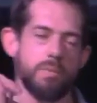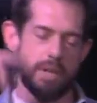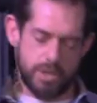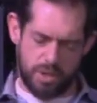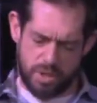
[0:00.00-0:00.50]

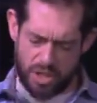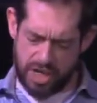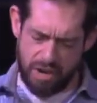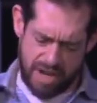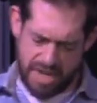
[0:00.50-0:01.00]
Make sure you
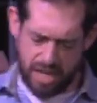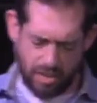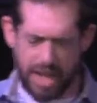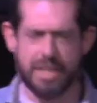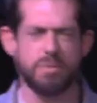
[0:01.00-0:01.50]
share it, hit it,
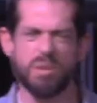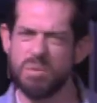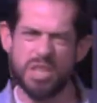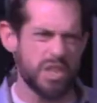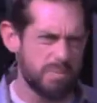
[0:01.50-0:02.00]
like it. We can
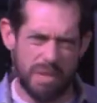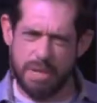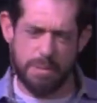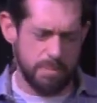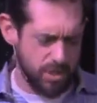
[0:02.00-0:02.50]
reach as many
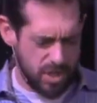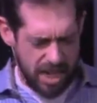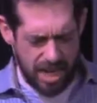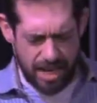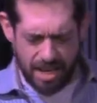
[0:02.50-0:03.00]
people as you
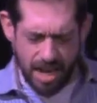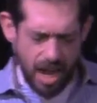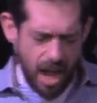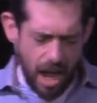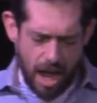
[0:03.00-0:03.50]
can
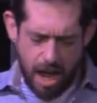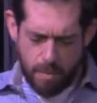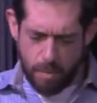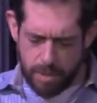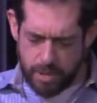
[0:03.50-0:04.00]
uh,
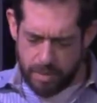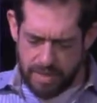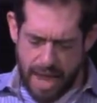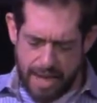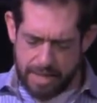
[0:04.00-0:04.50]
when we're doing
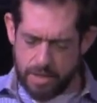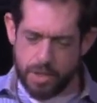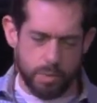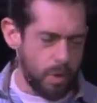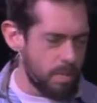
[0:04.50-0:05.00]
that. In
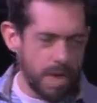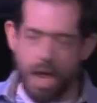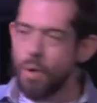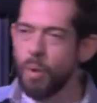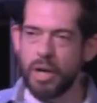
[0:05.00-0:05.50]
this room,
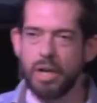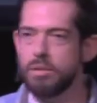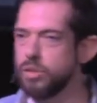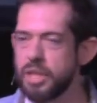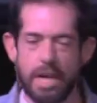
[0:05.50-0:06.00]
we're going
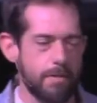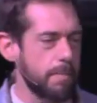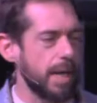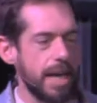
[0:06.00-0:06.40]
to look at everybody.